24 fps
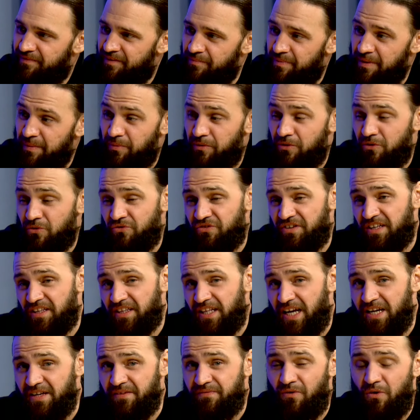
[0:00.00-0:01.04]
And people lose their
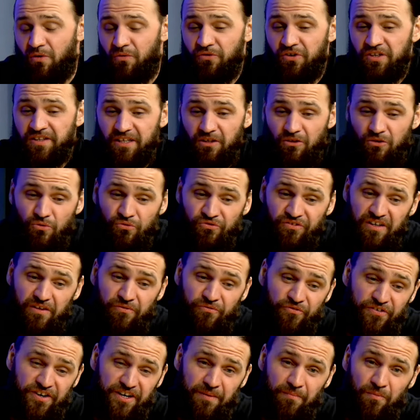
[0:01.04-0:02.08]
life over it. They'll lose their
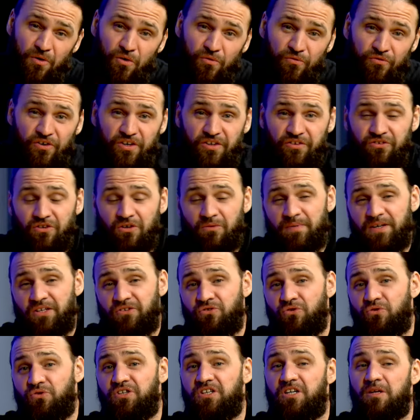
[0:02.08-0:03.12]
freedom over it. So make
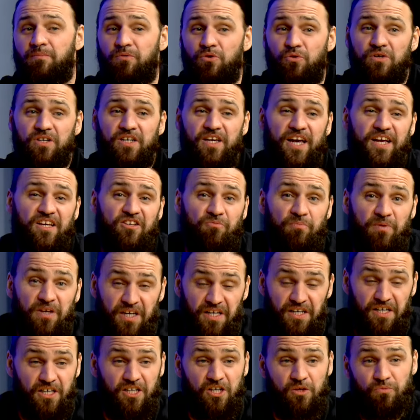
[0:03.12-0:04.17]
sure you communicate.
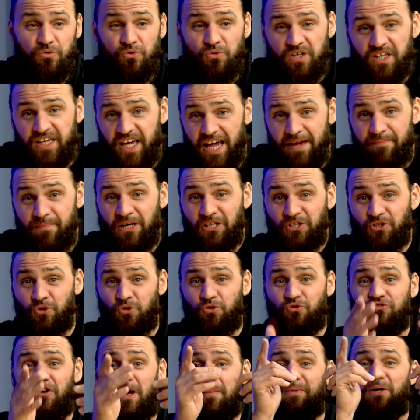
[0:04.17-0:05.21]
Speaking of communicate, make sure you
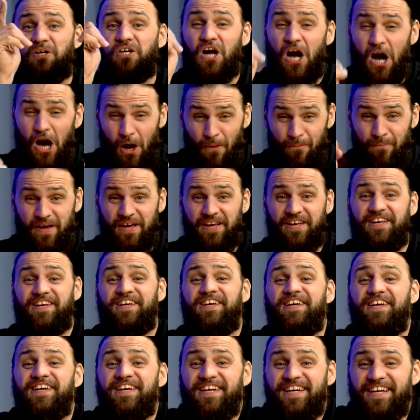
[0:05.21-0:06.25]
drop a comment
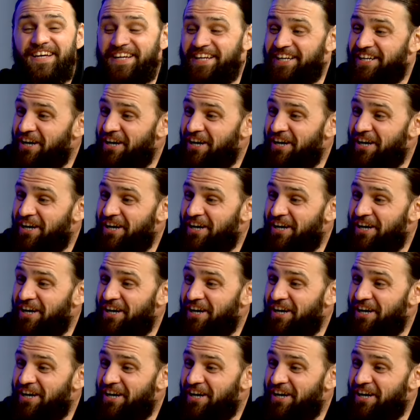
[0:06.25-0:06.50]
in the